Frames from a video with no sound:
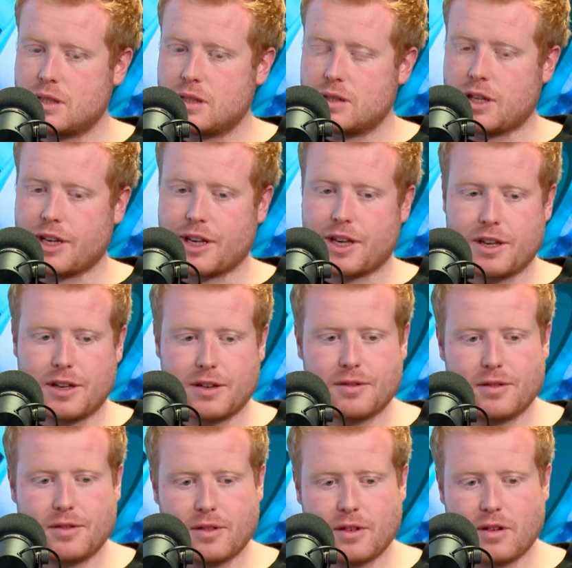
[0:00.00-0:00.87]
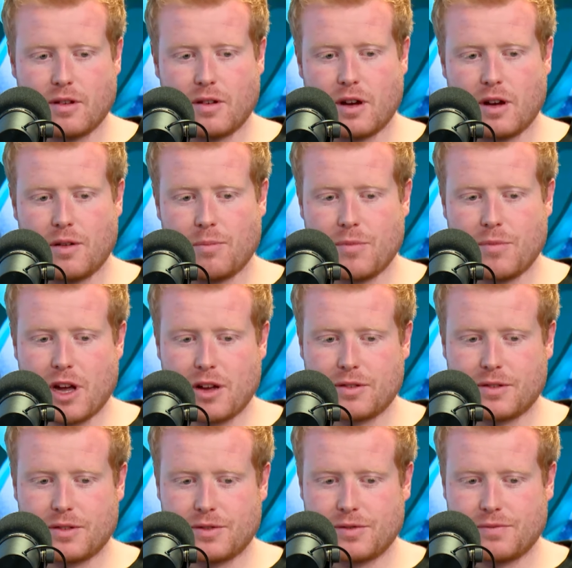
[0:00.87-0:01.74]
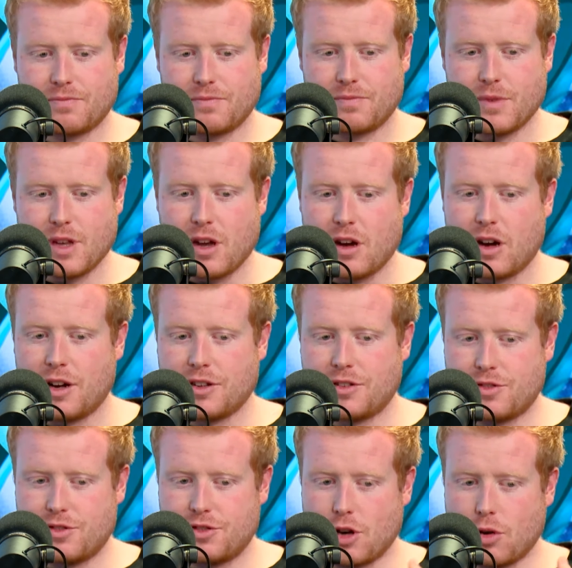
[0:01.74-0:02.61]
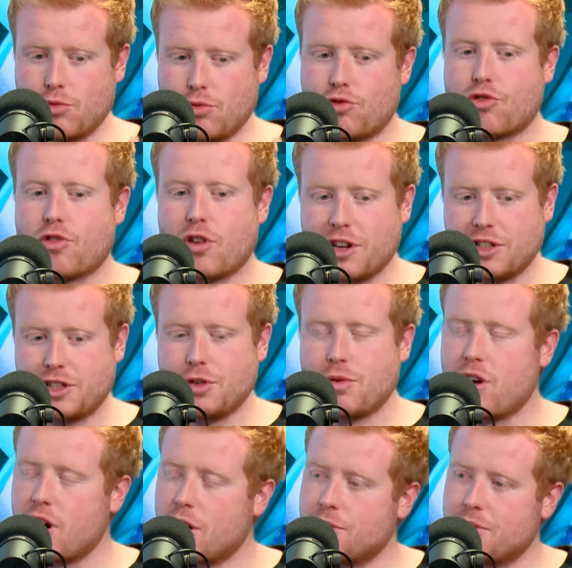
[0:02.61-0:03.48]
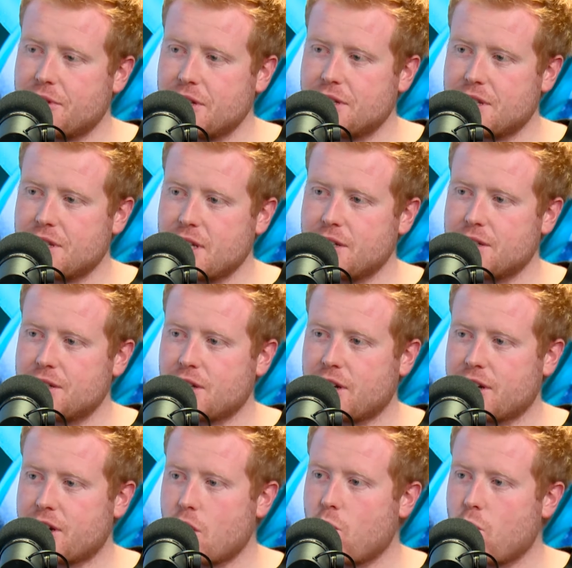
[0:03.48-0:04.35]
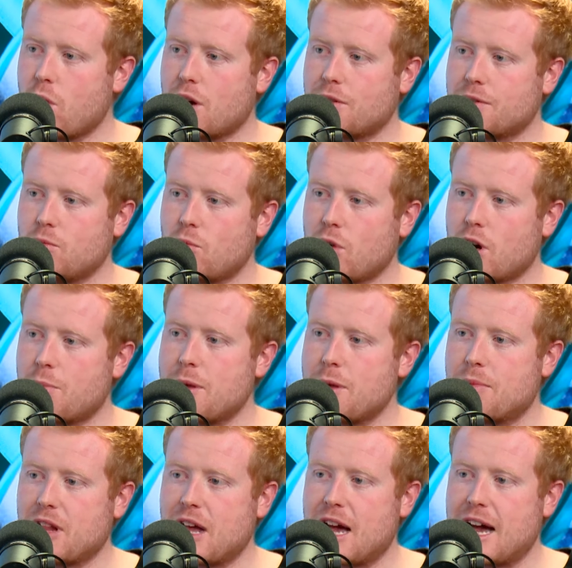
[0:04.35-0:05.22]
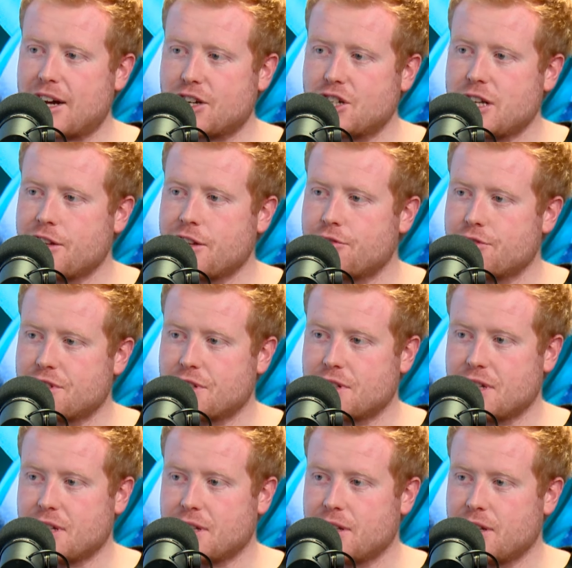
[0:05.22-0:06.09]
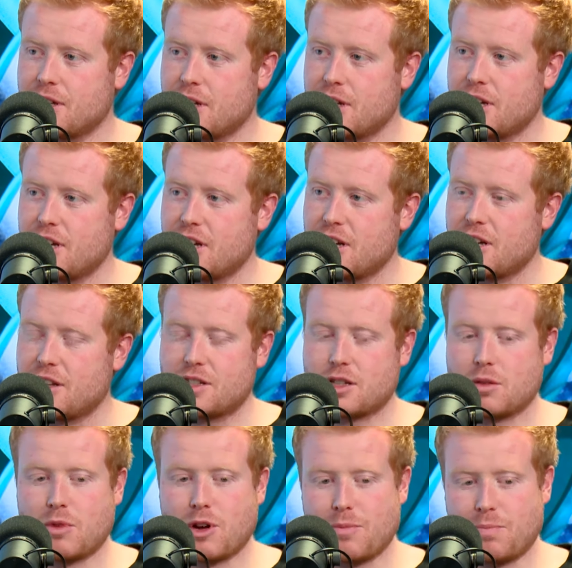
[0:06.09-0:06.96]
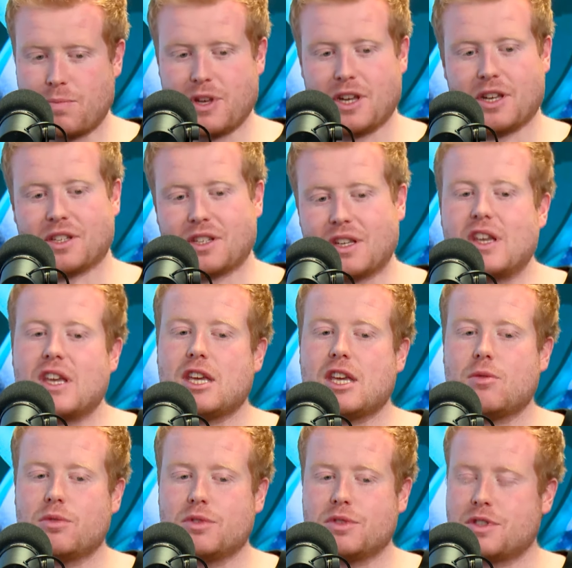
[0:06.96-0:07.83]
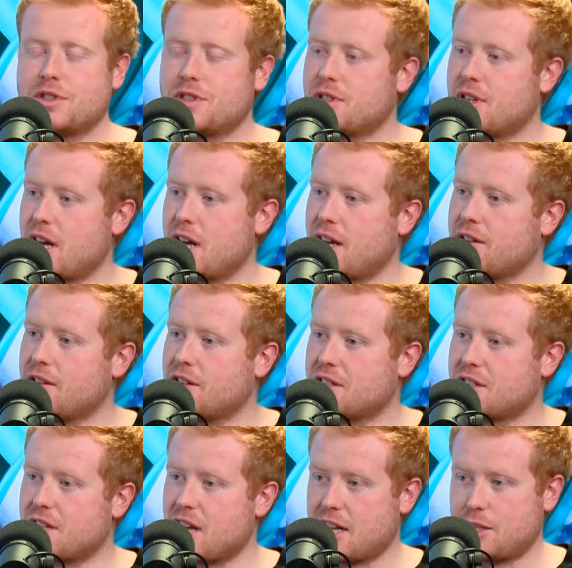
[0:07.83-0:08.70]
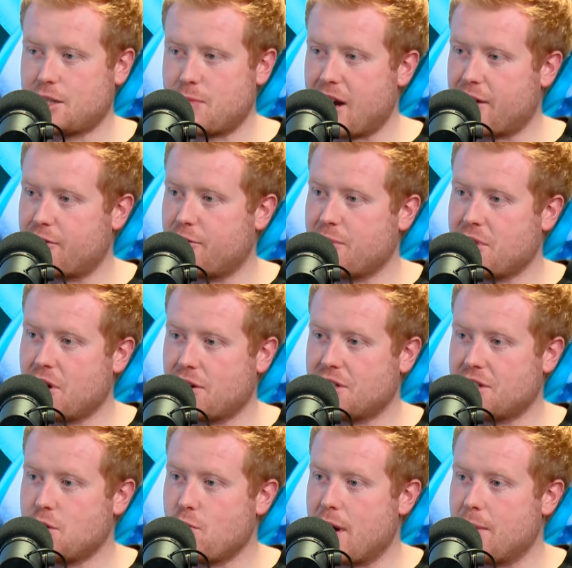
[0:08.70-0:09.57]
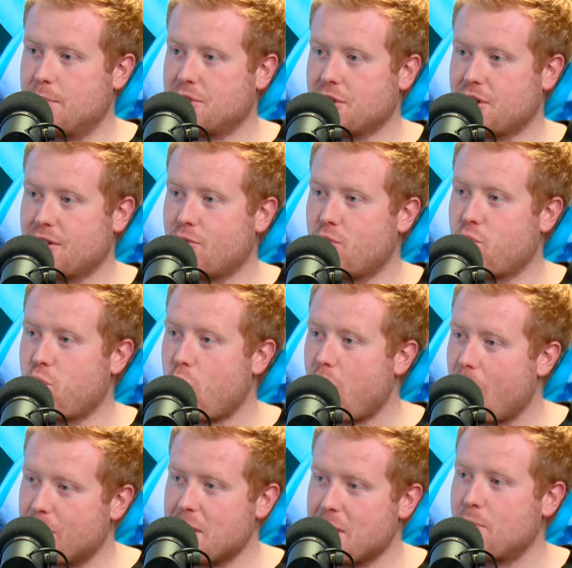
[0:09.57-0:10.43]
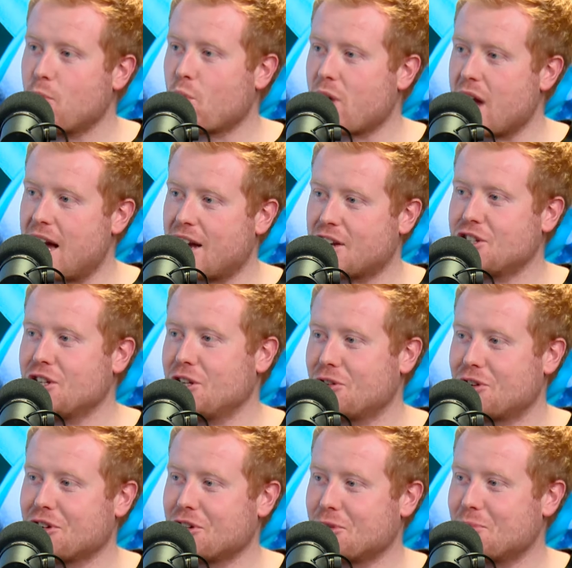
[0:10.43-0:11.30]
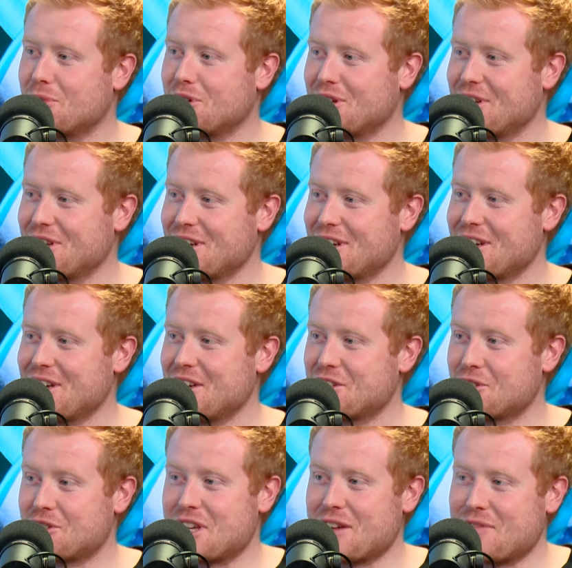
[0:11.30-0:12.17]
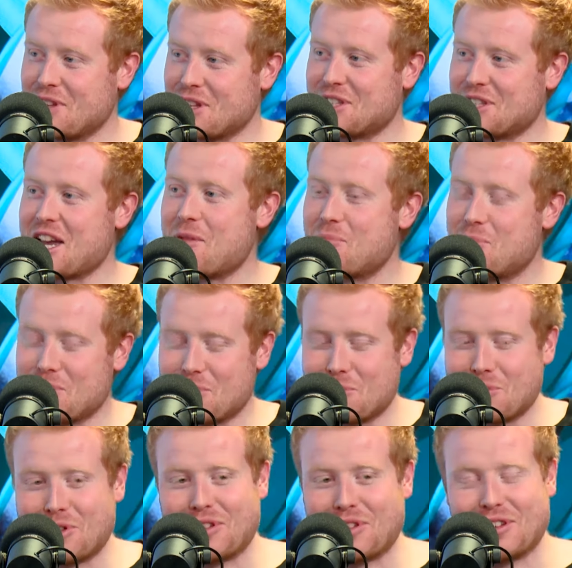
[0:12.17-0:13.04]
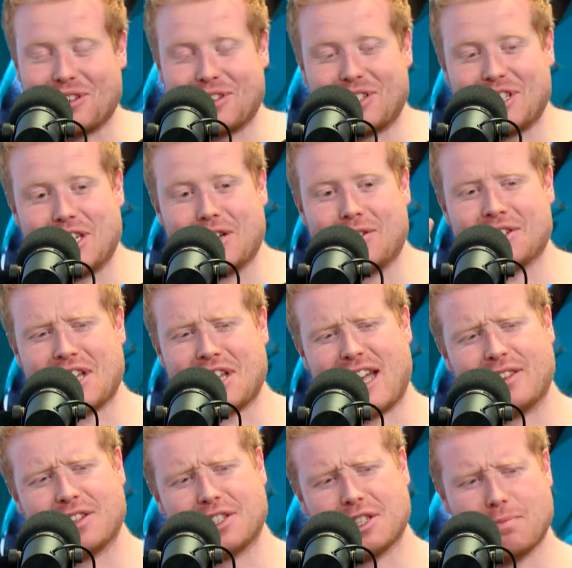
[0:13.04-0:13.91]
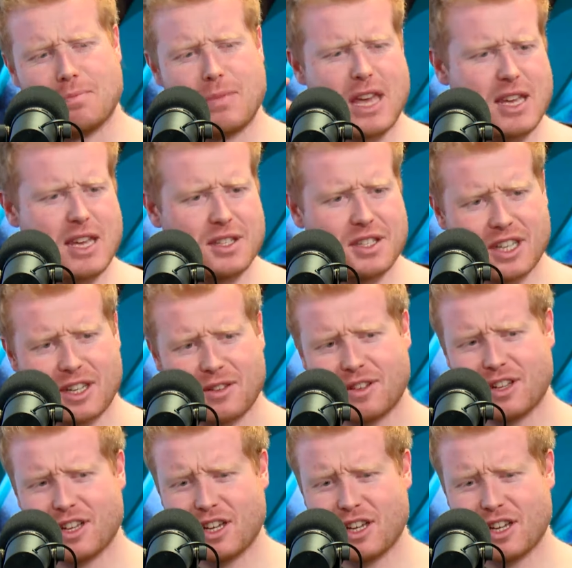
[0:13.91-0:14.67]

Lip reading: like, I don't try too hard with these things. I go, what are people actually interested in? So my biggest key was getting the stats back from the RT website of what people were actually looking up. So to give you an example, one of the series, I had this amazing